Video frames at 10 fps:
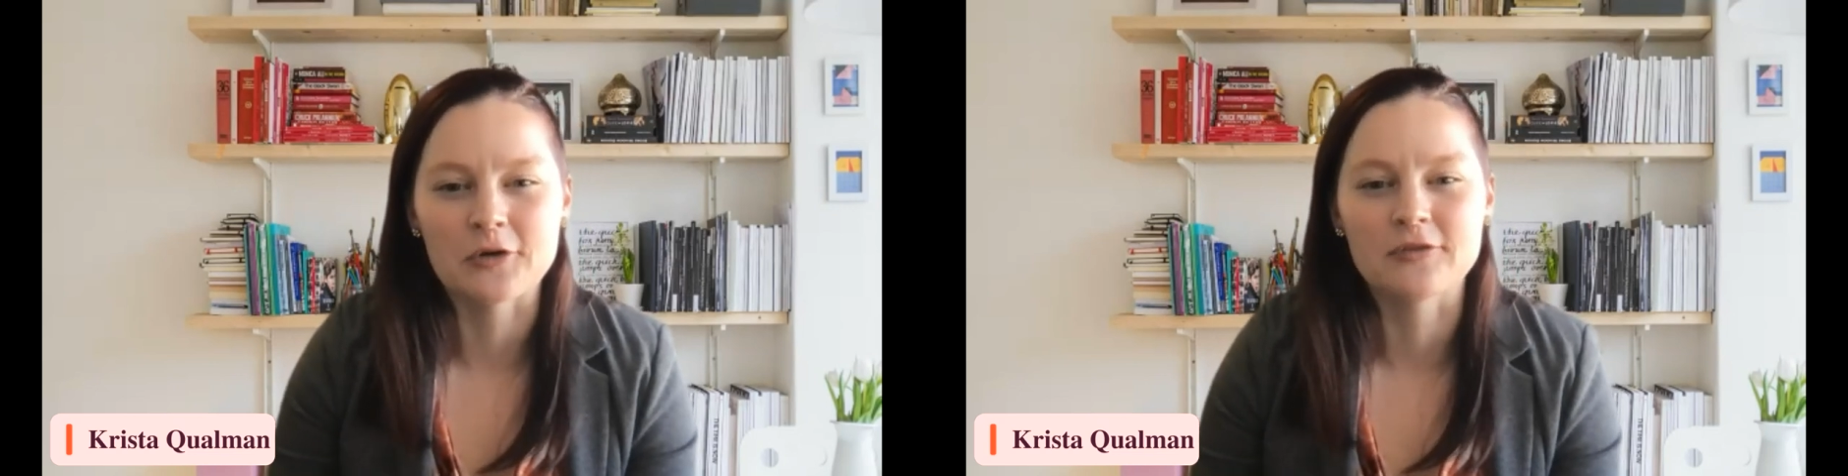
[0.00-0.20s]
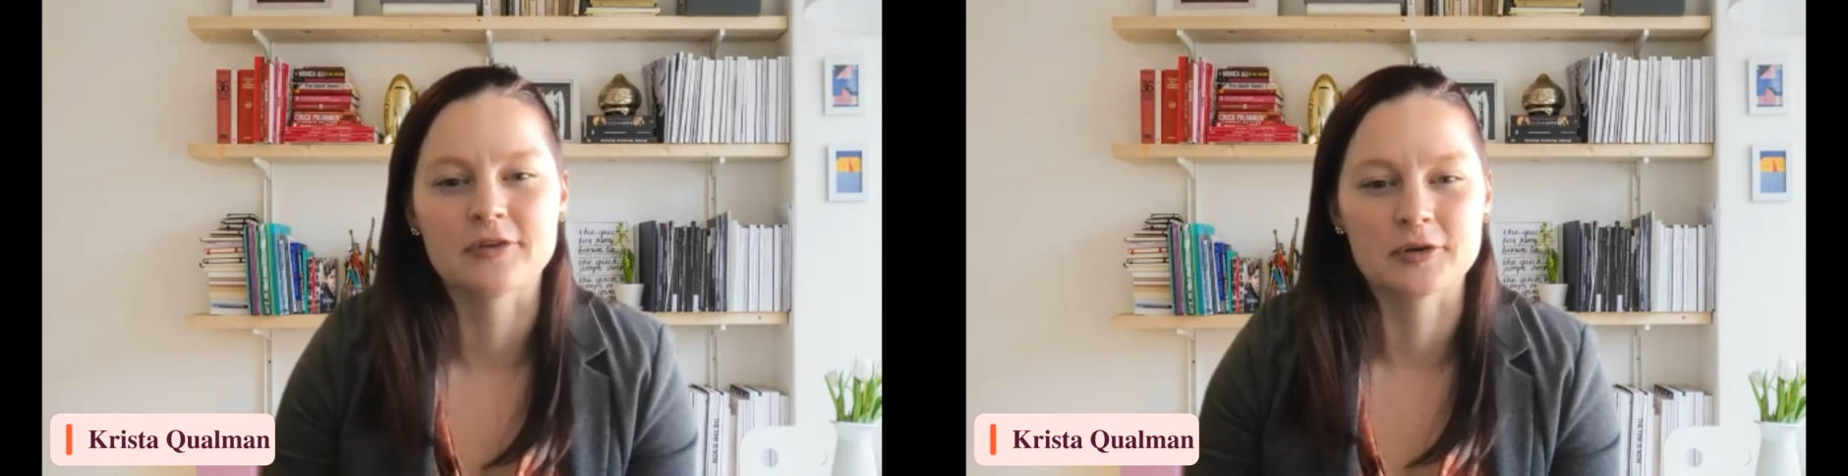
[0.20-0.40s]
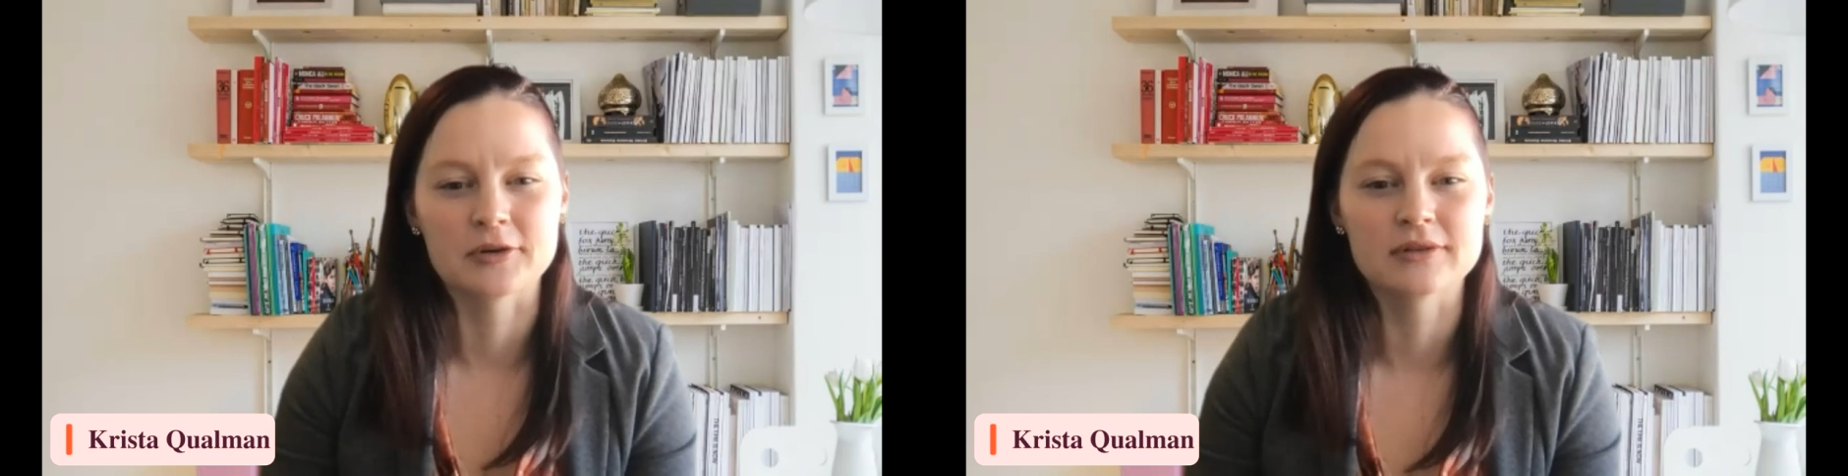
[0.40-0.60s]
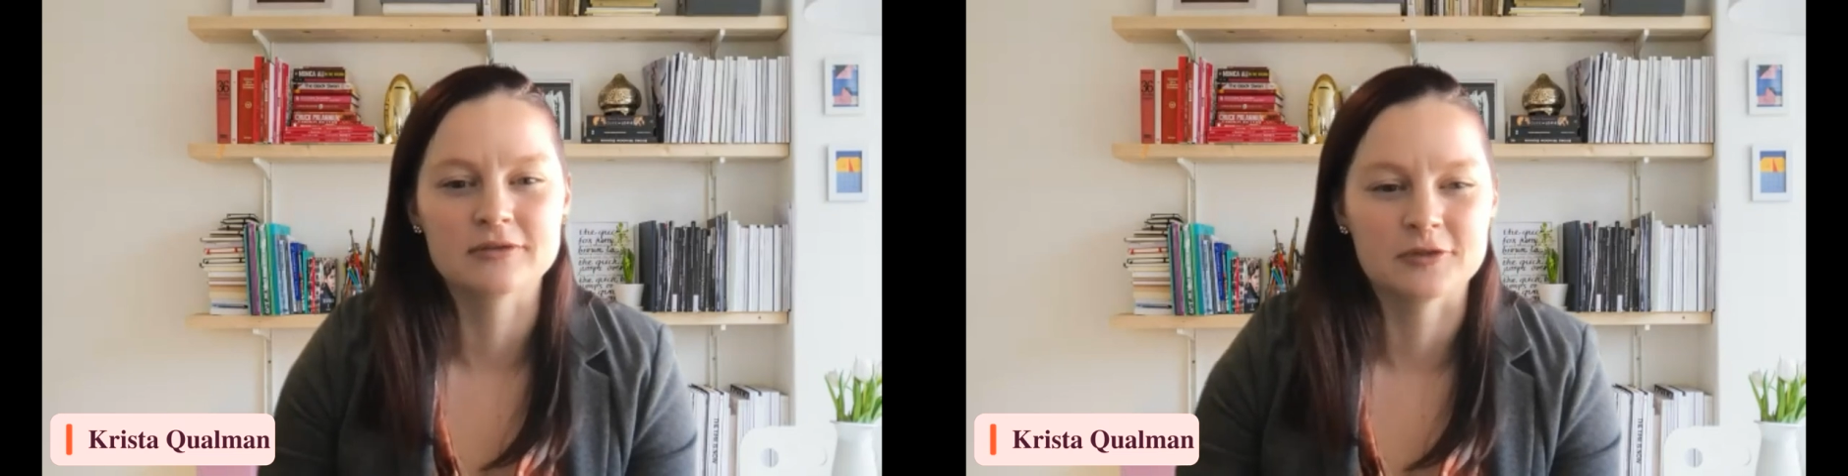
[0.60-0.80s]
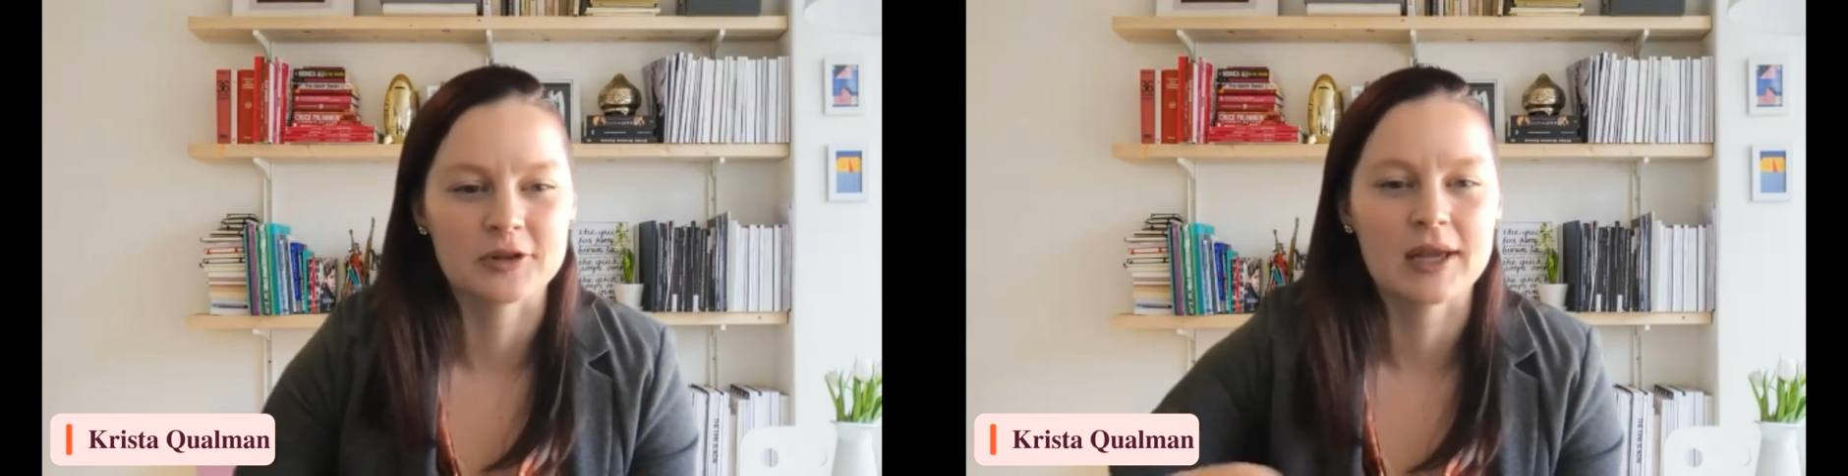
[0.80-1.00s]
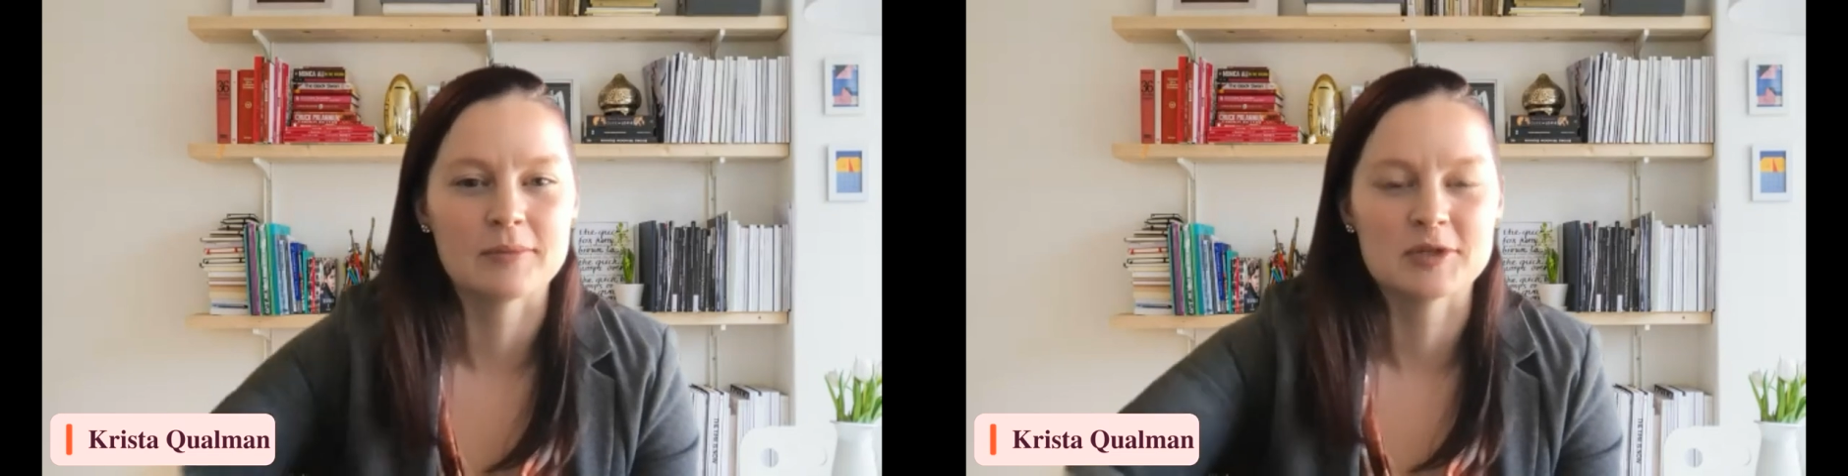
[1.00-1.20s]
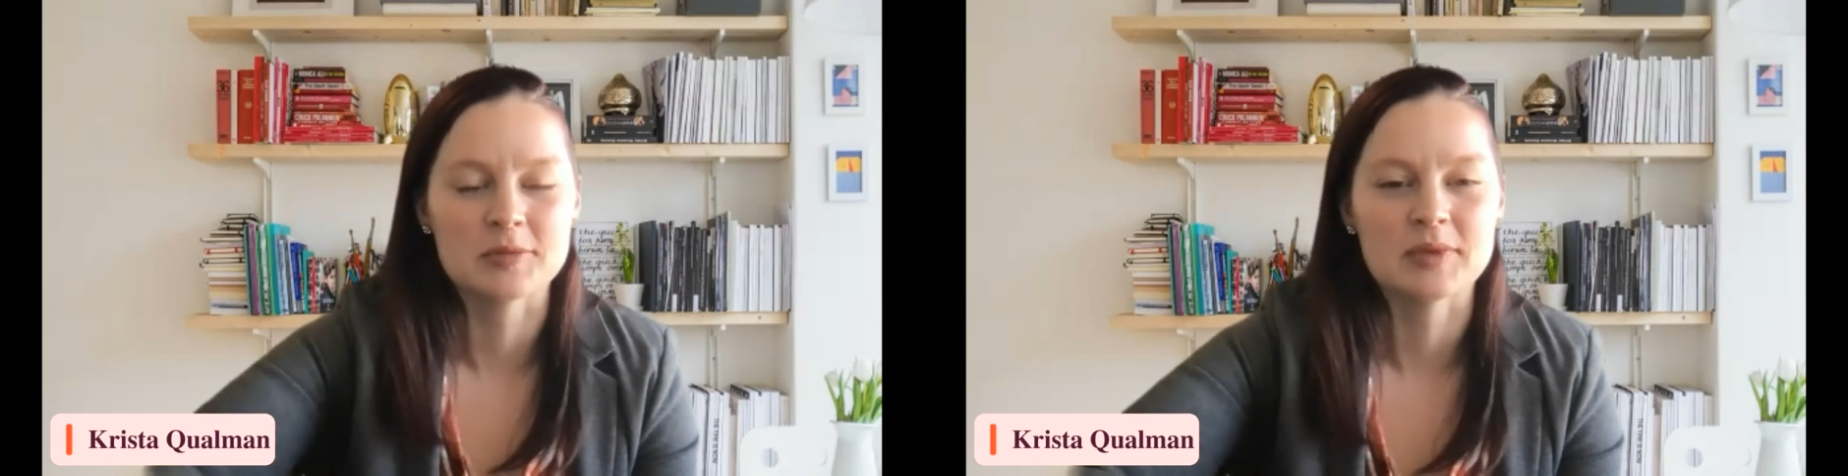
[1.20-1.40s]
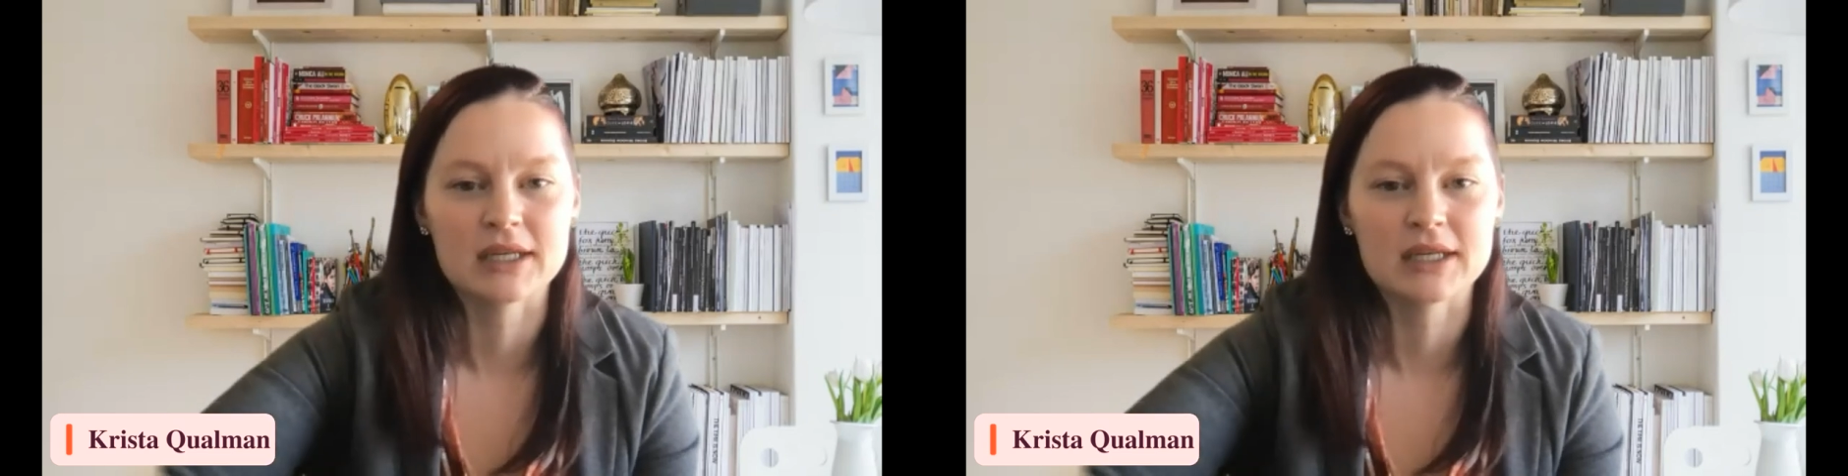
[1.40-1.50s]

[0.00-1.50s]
for them to be